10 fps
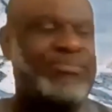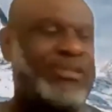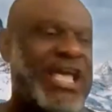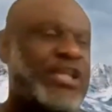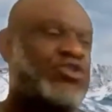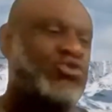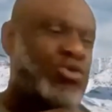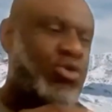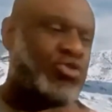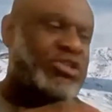DEX
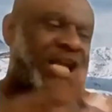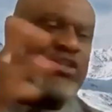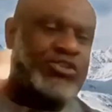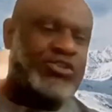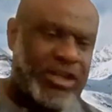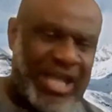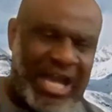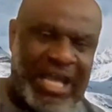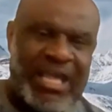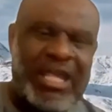Tools, DEX
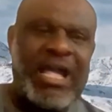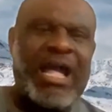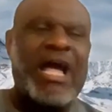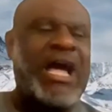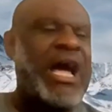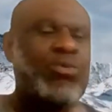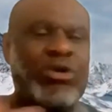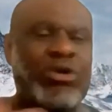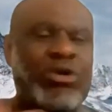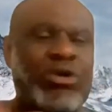Screener, and
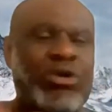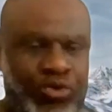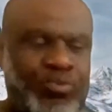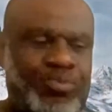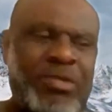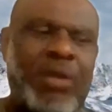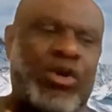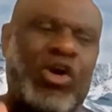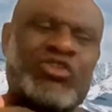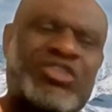what have you.
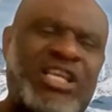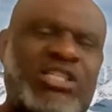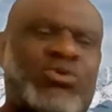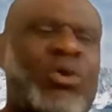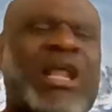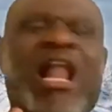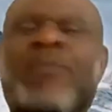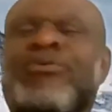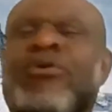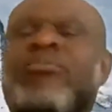Because this will
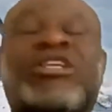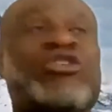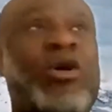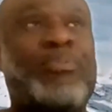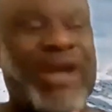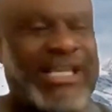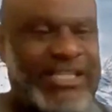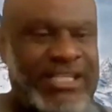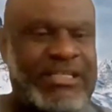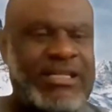help you monitor
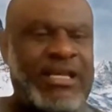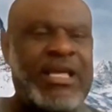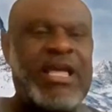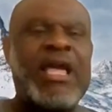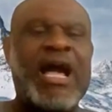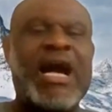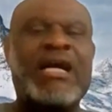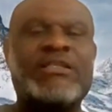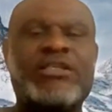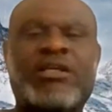prices
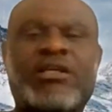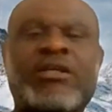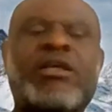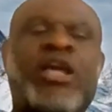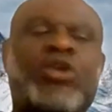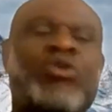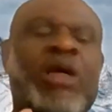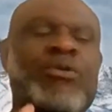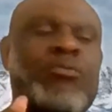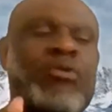and it will
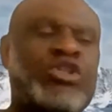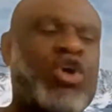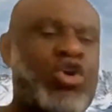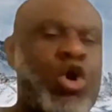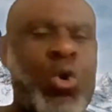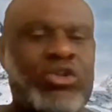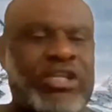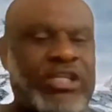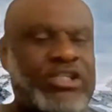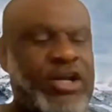help you monitor your
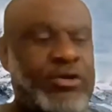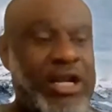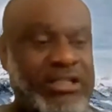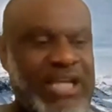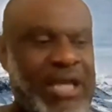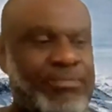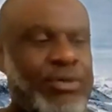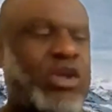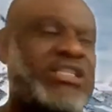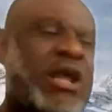holdings in real time.
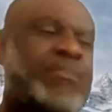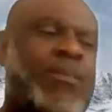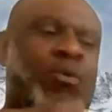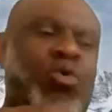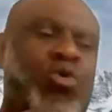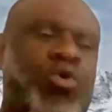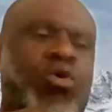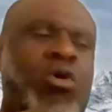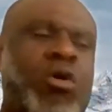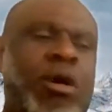Because there are people
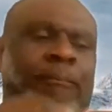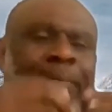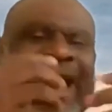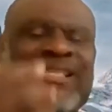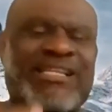who buy these